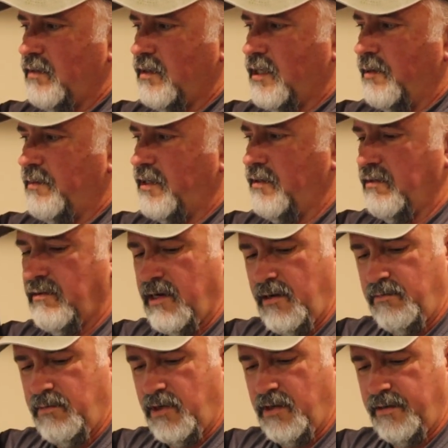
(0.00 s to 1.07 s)
coming in the
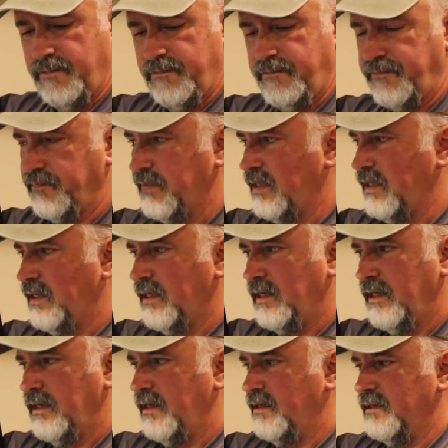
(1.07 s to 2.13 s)
ground bar.
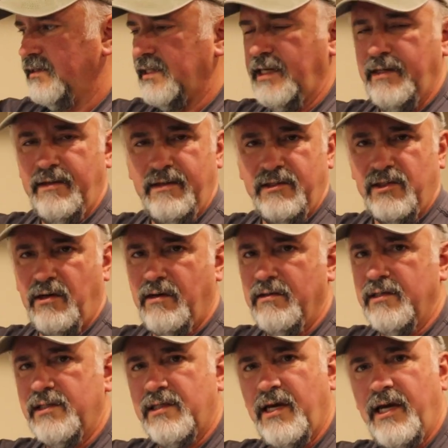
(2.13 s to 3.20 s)
As I said, it's all
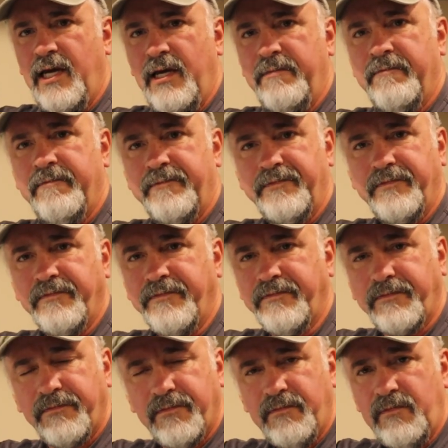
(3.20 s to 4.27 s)
the same
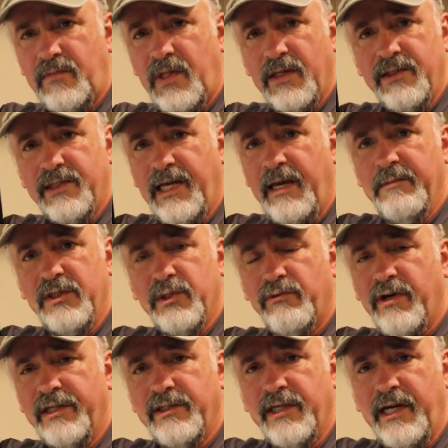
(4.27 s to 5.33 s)
as a
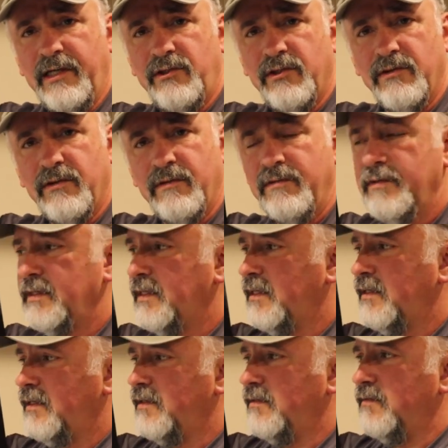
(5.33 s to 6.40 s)
residential,
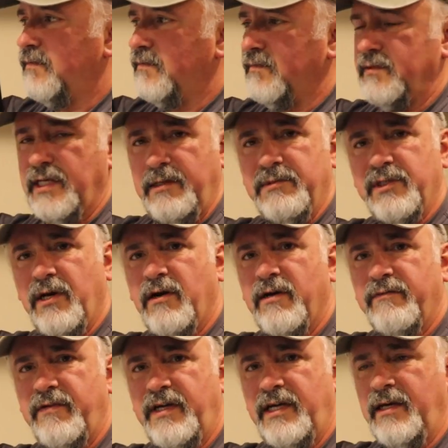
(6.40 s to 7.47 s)
same as the
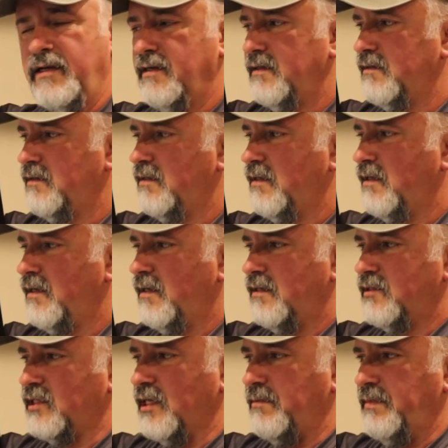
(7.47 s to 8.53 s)
RV.
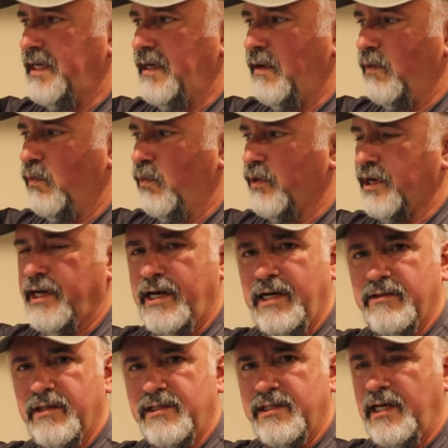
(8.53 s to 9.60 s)
It's going to be working
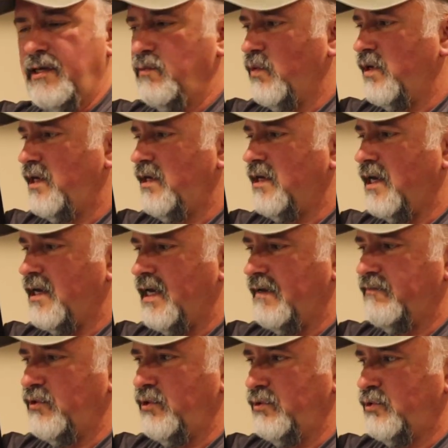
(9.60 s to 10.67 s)
out the same way. You got to
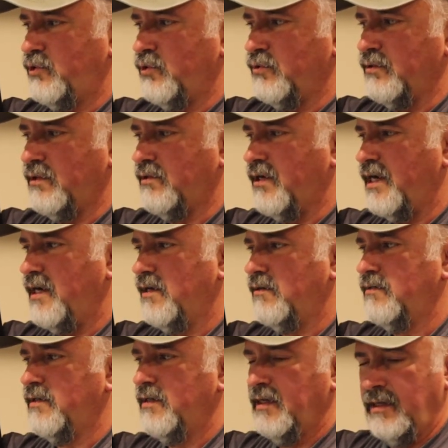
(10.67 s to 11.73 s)
have the neutral, the
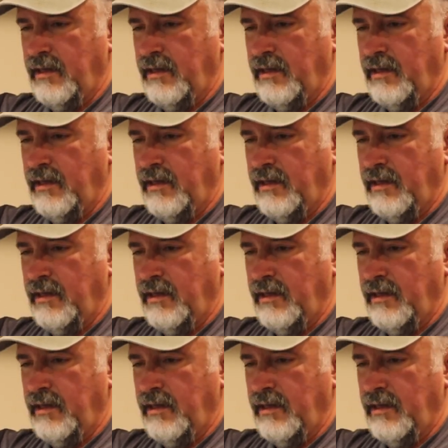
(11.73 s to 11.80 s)
ground,